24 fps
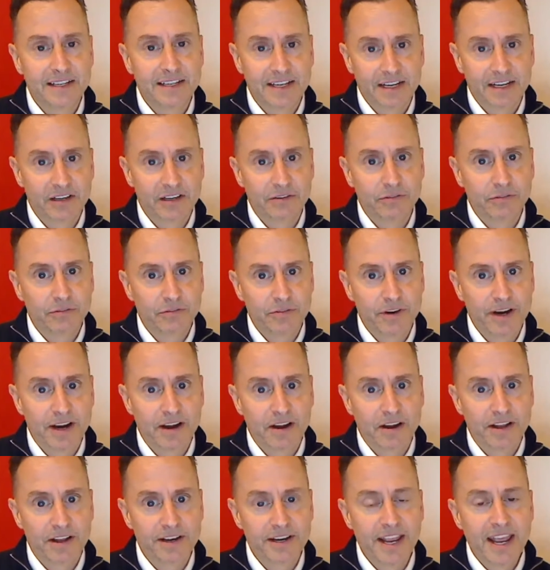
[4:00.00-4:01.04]
Yellow
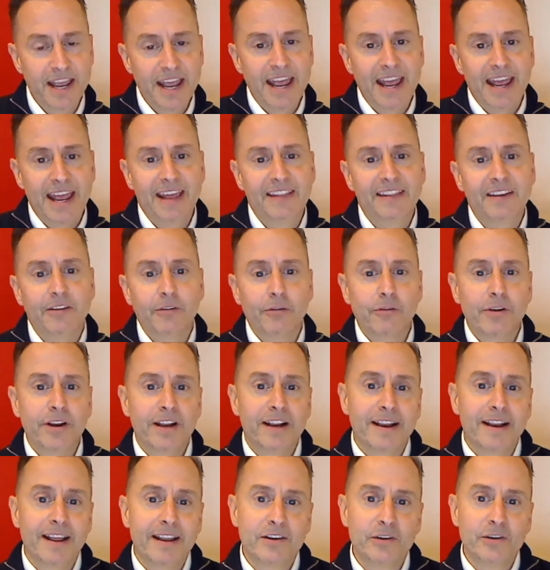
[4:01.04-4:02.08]
crayon, and they're
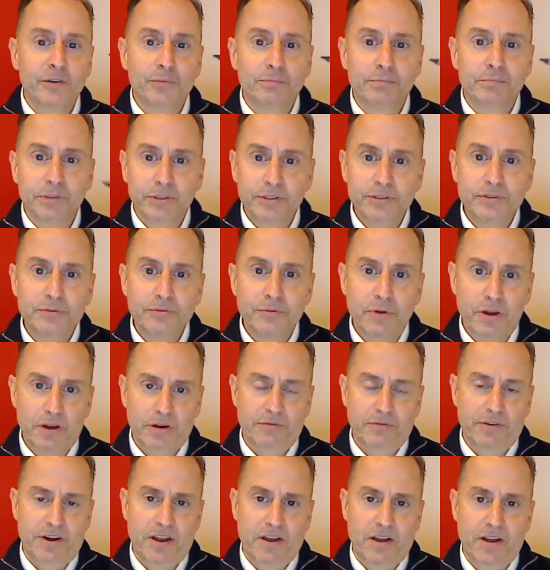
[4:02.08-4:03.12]
creating a new blue
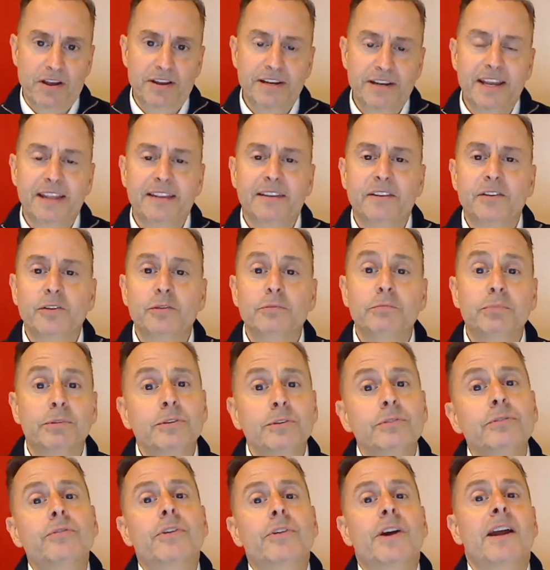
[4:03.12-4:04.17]
crayon, and the new
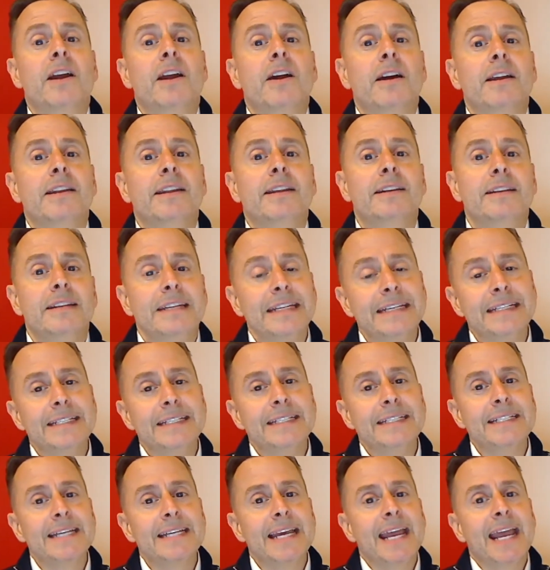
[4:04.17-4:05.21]
blue crayon
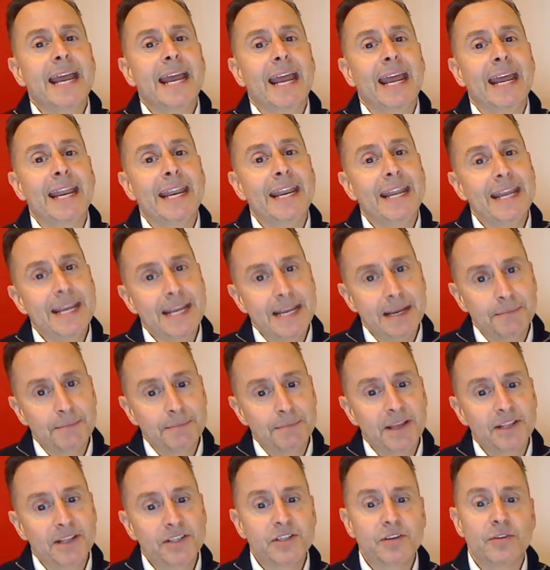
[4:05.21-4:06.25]
needed a
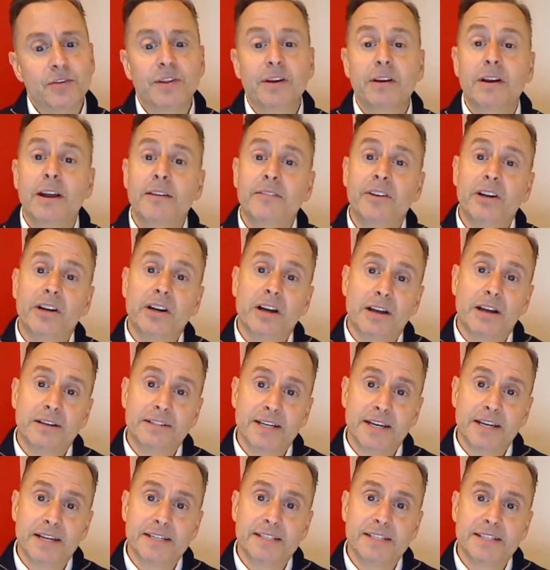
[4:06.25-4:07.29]
name. And so they're having a
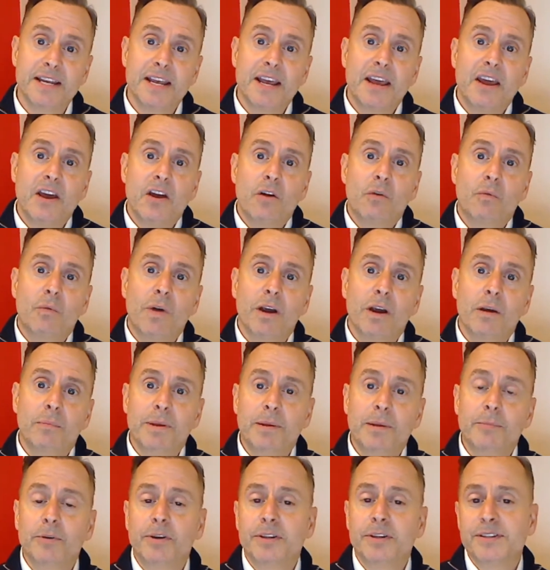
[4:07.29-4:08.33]
contest where
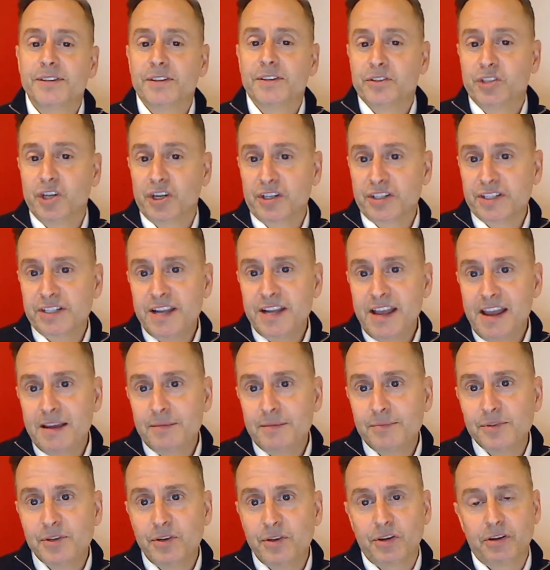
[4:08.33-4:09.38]
people can suggest
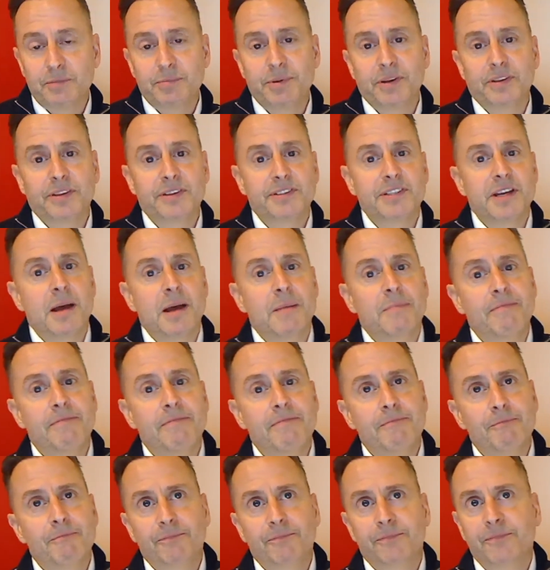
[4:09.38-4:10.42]
names. They're going to pick the top
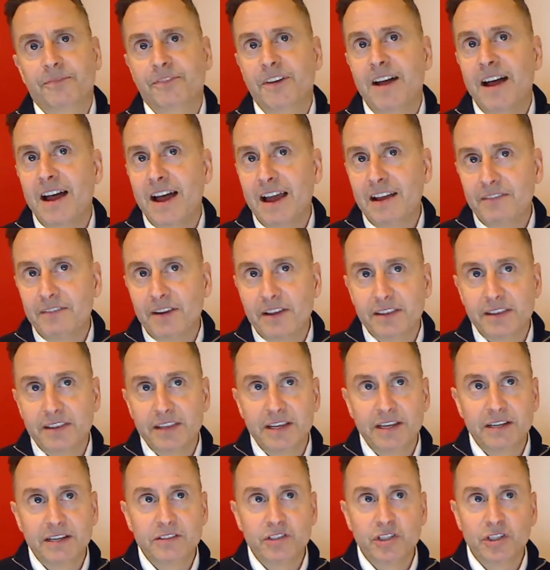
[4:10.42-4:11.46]
5, I
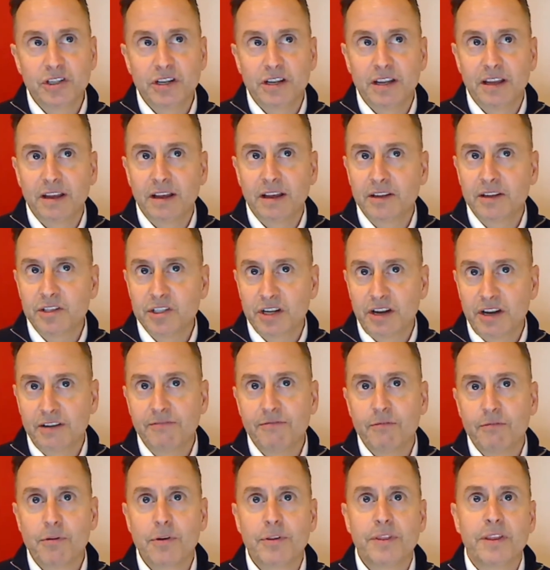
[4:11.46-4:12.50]
think, July
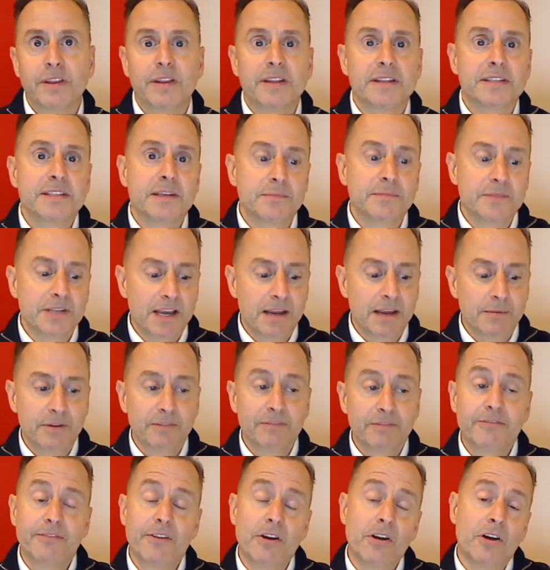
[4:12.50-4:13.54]
4th, and then sometime in
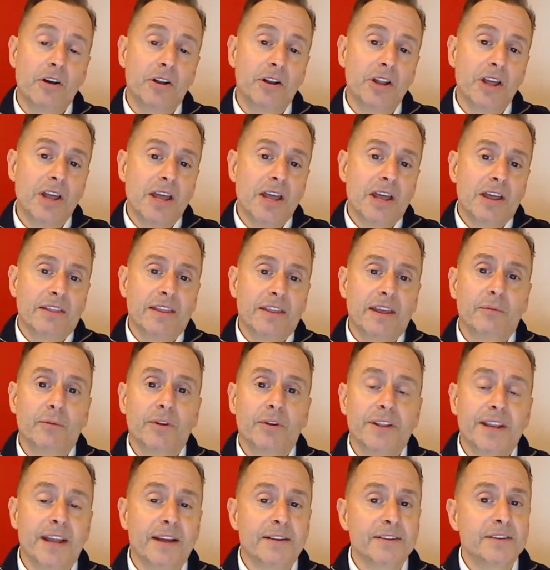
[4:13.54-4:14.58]
fall, they
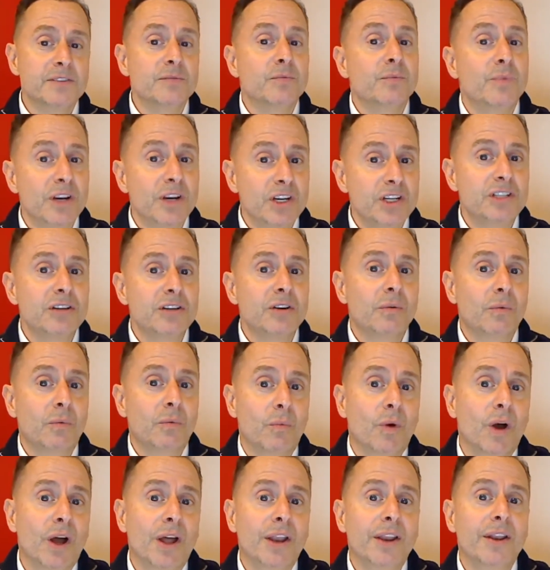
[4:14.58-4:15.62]
will announce which
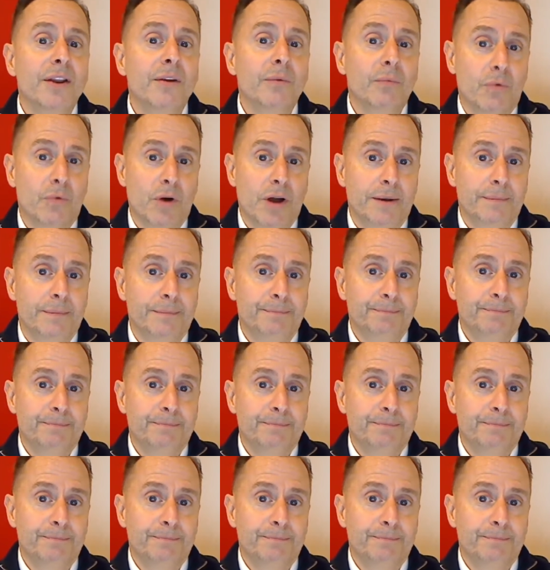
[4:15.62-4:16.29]
one won.